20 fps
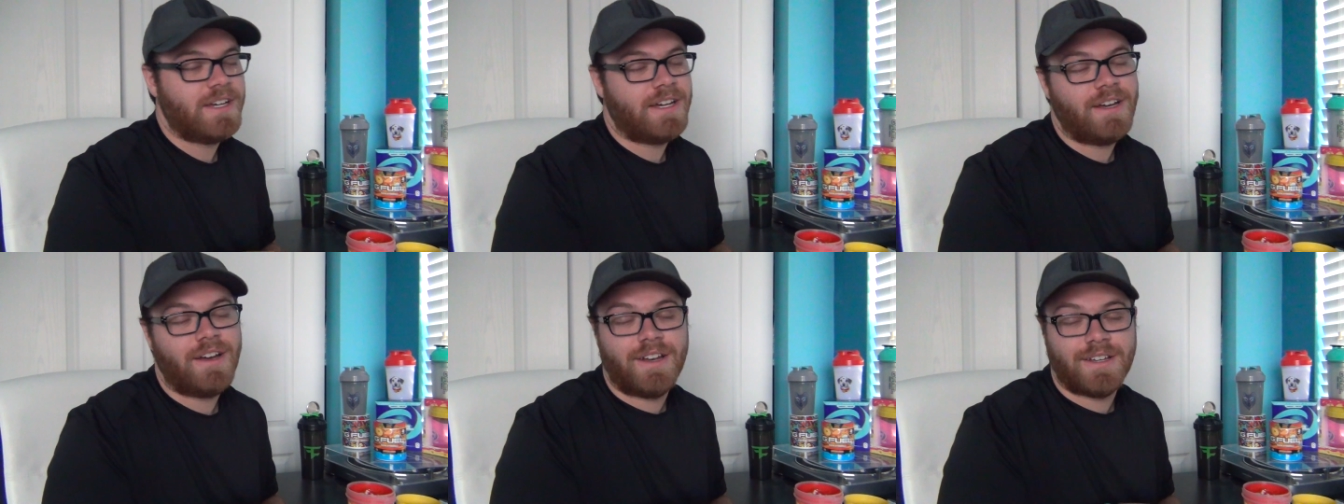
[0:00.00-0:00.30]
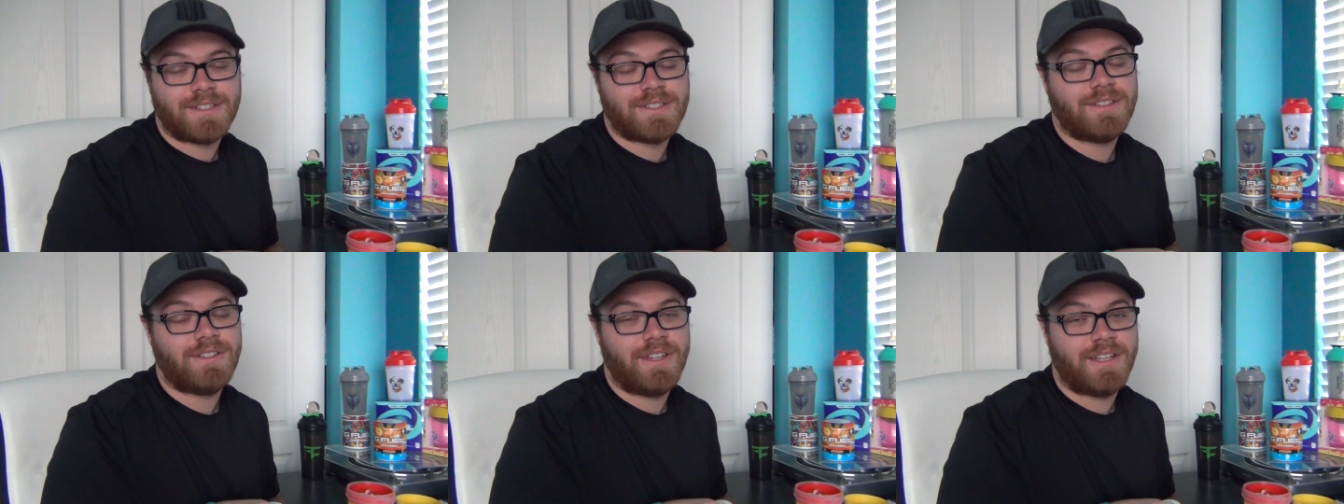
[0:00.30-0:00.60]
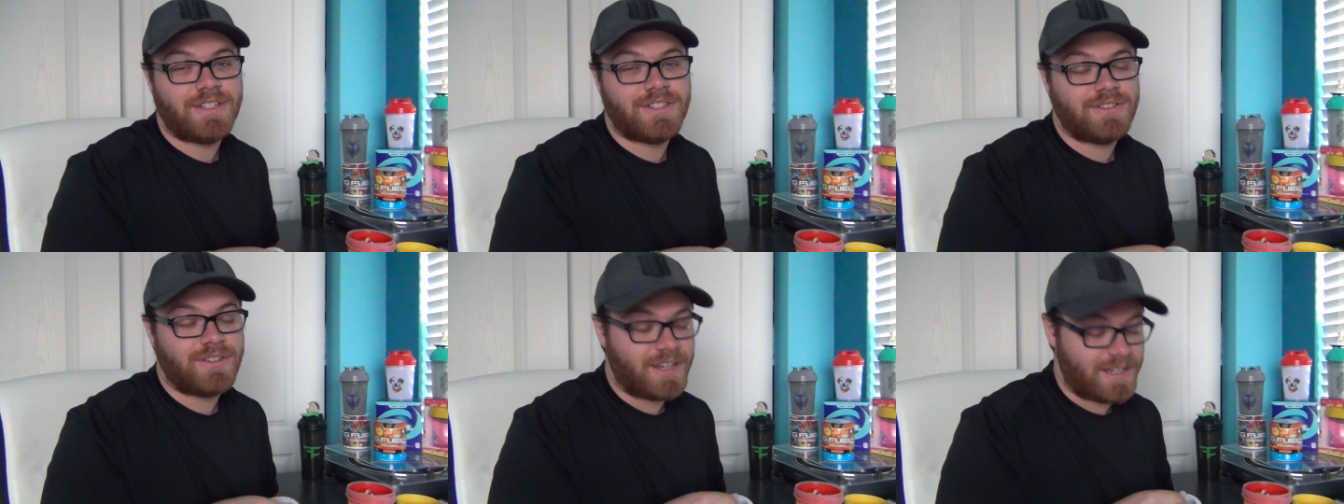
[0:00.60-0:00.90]
I also
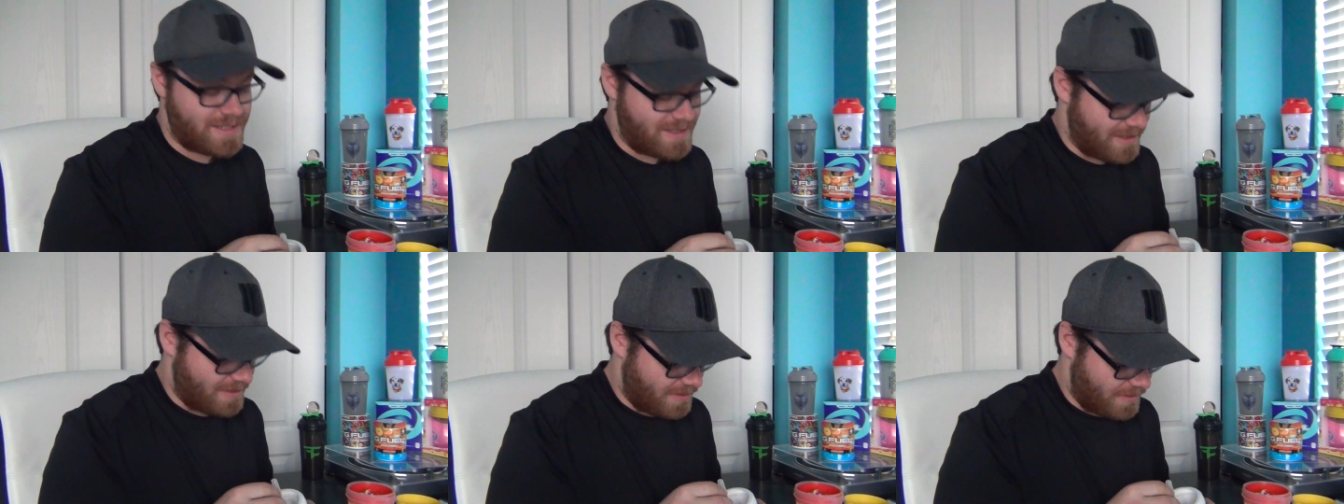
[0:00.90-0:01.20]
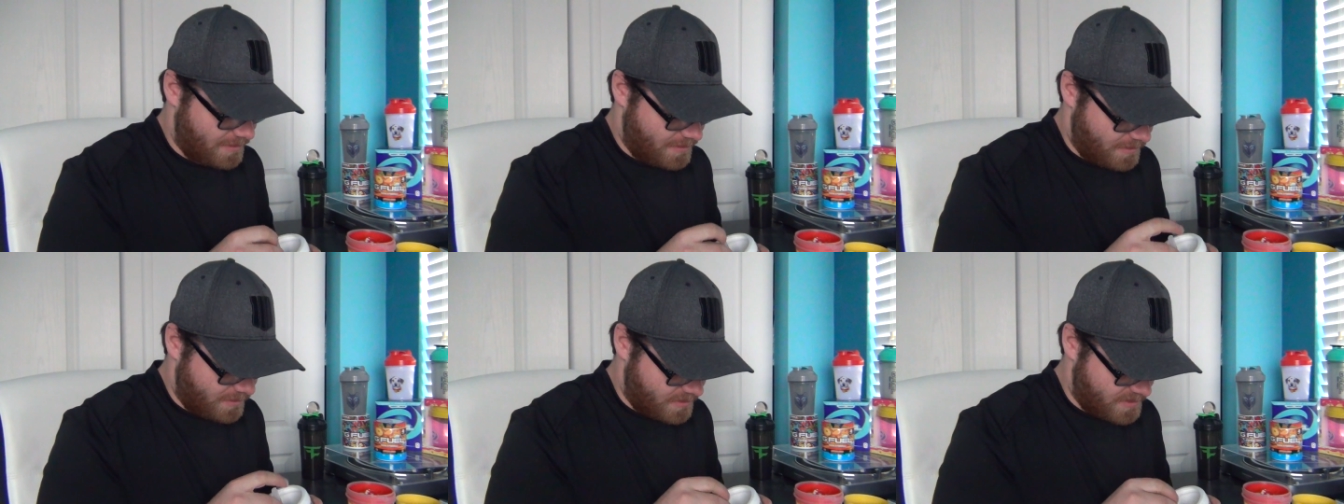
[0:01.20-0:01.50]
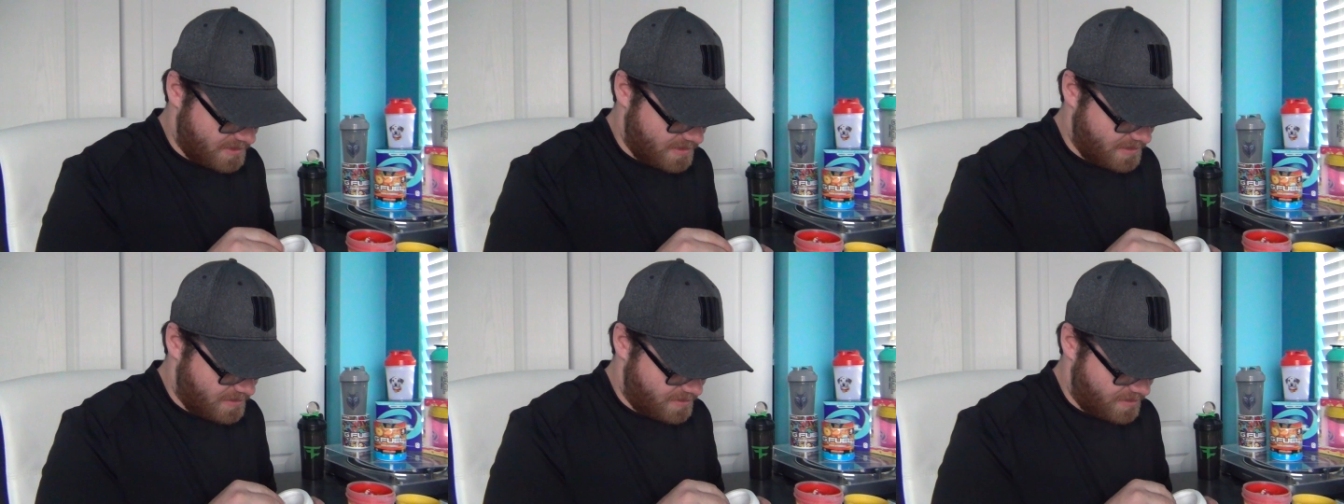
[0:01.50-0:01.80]
let you guys in on a little
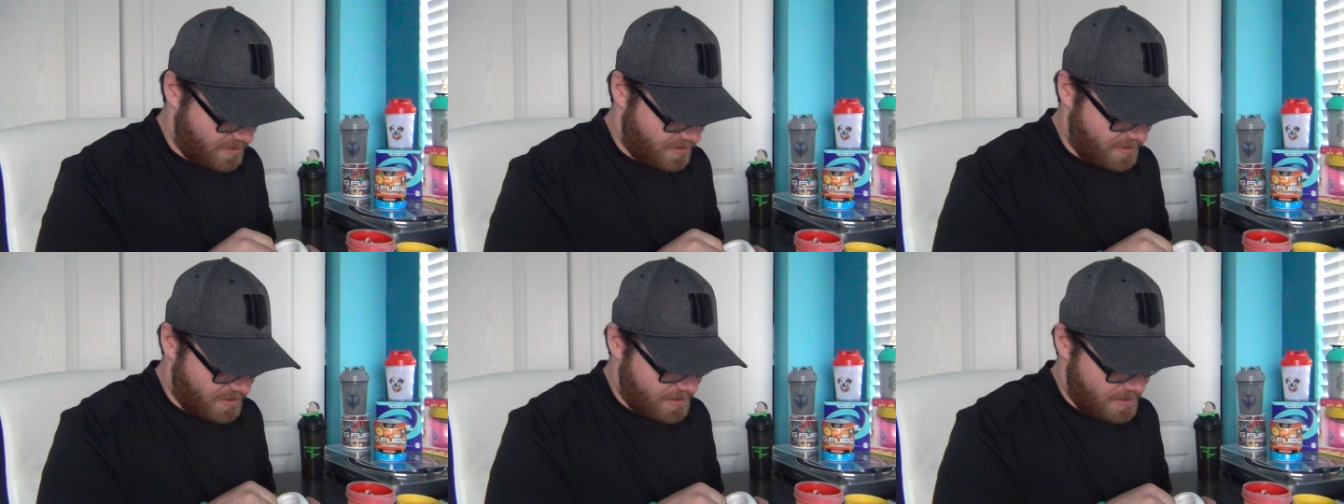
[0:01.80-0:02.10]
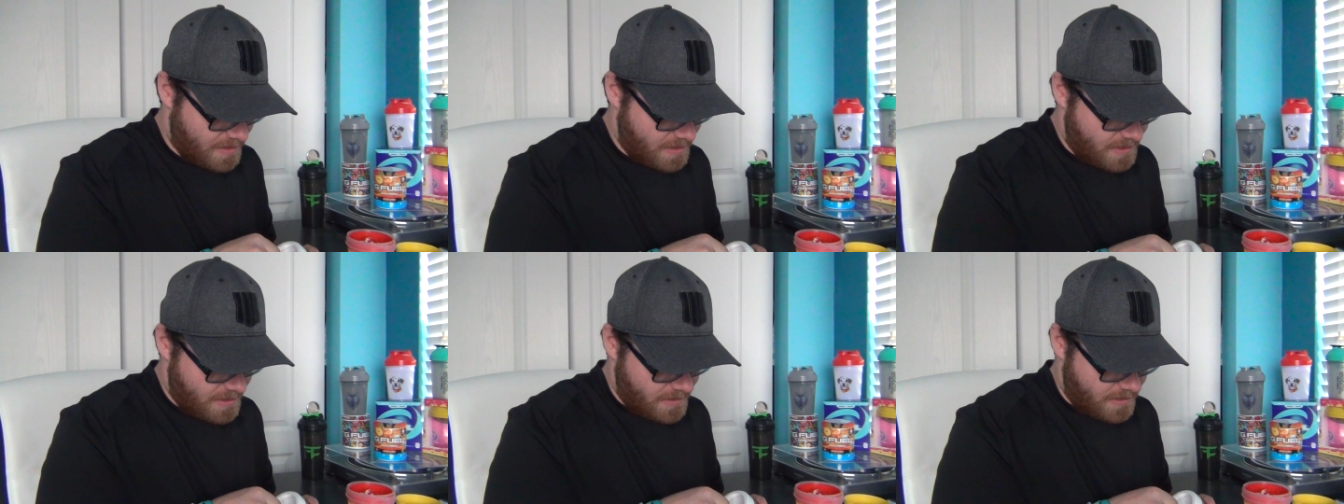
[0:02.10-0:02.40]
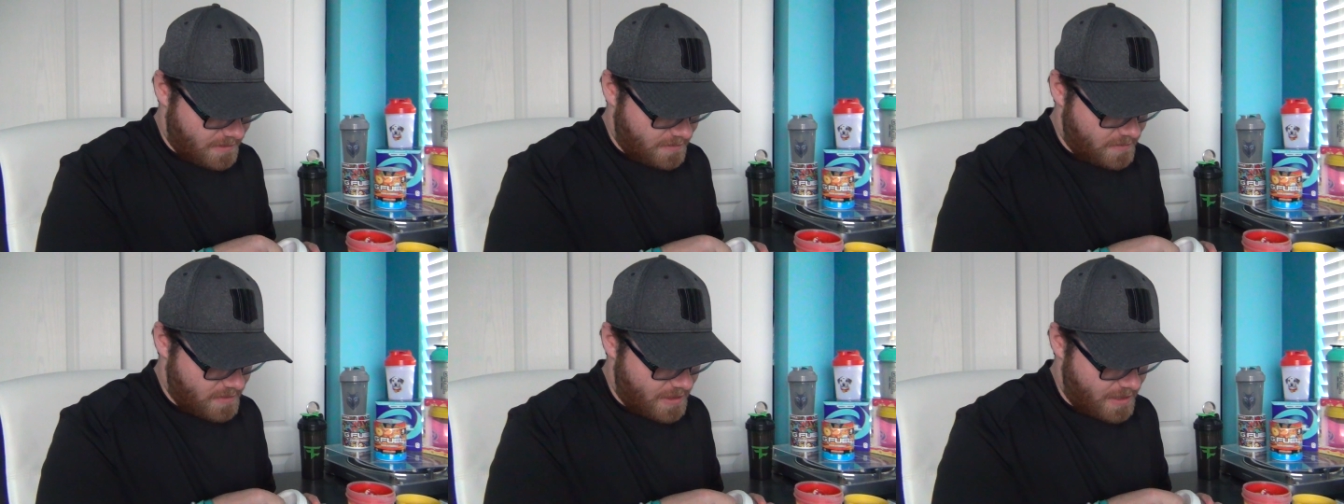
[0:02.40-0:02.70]
secret
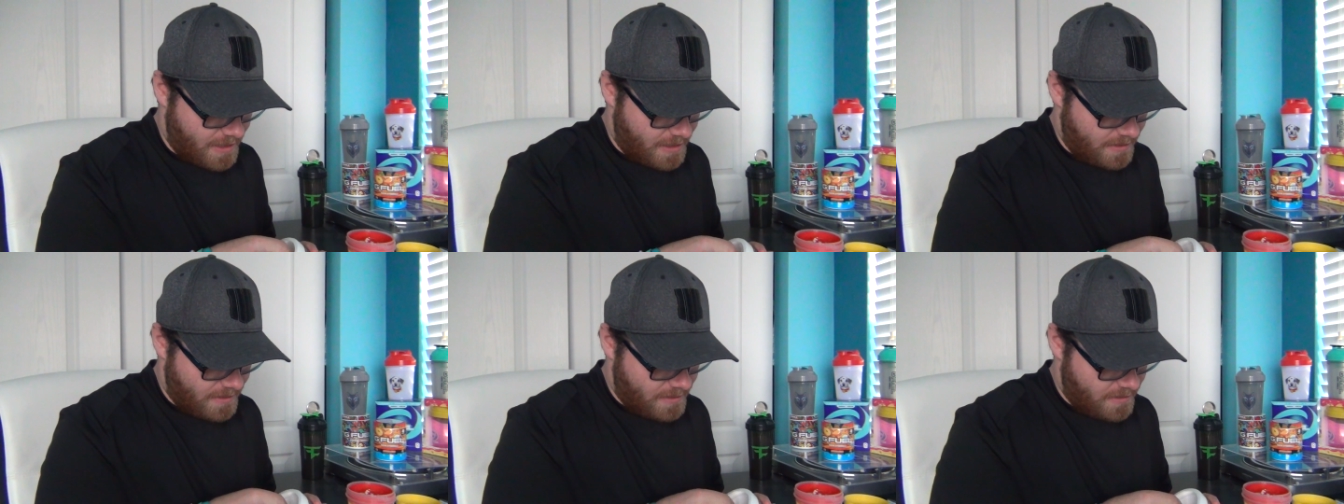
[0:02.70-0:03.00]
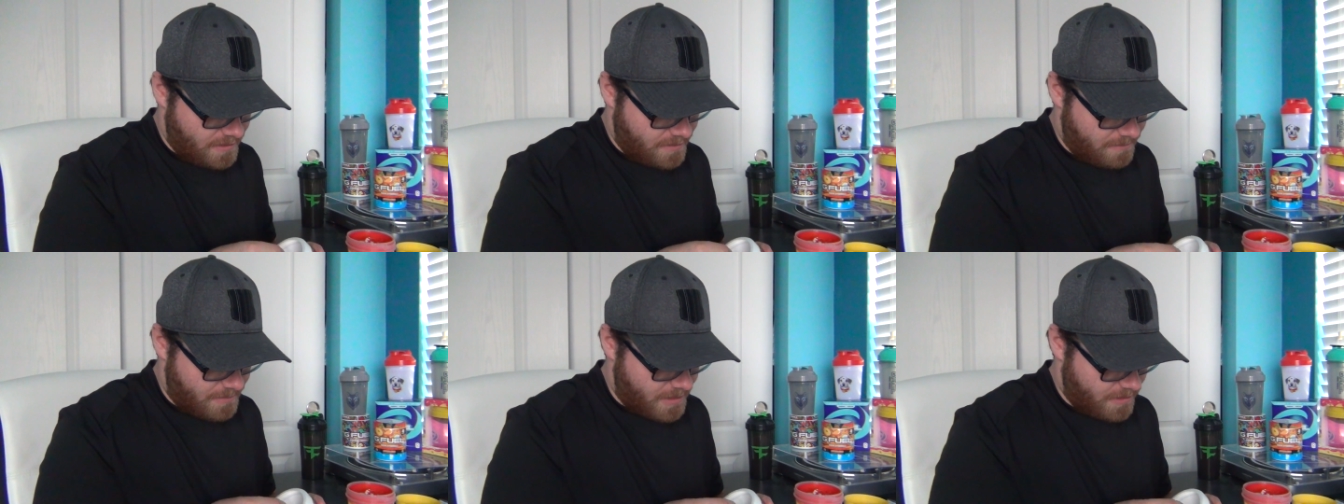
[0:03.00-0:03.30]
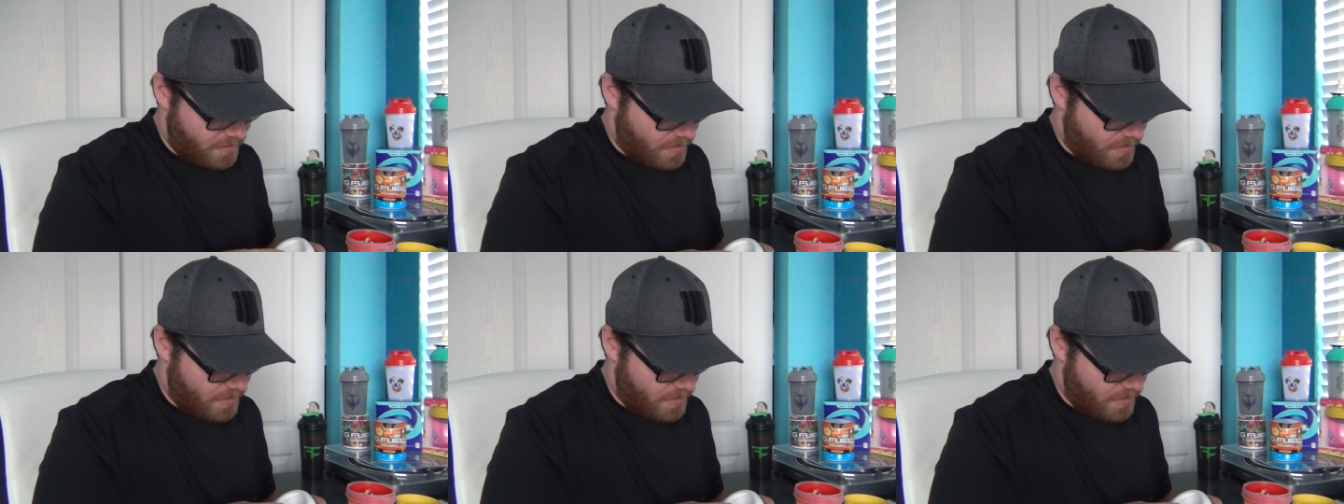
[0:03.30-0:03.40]
that my